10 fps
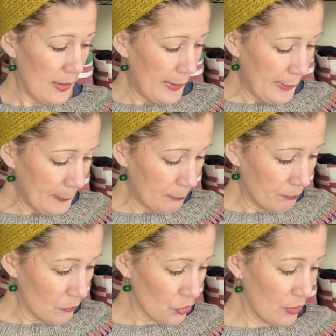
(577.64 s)
Um,
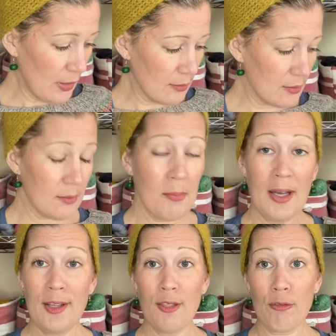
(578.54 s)
so that's
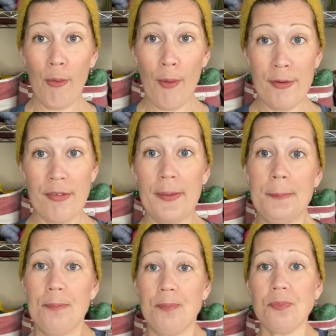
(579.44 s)
my throwover.
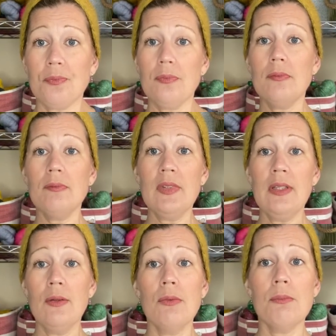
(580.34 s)

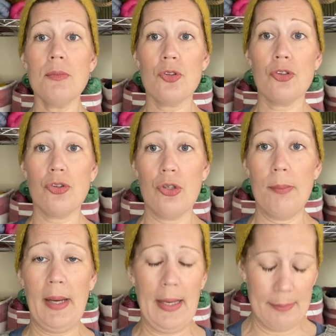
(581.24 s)
Super
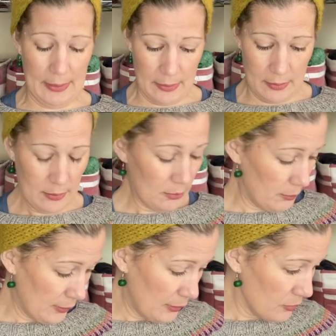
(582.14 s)
happy
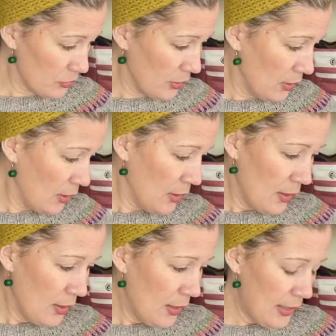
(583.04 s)
with it.
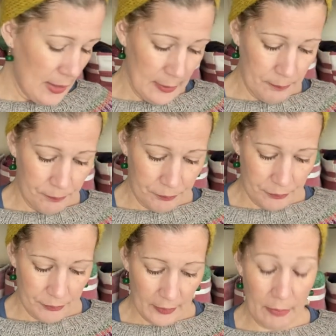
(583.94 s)
Um,
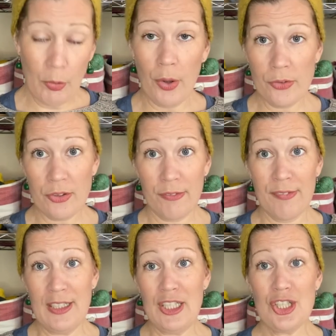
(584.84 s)
I've also
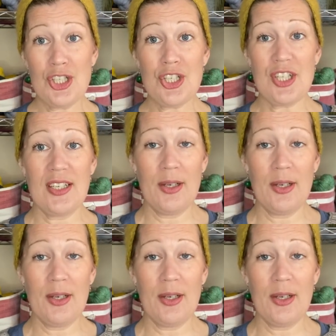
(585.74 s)
finished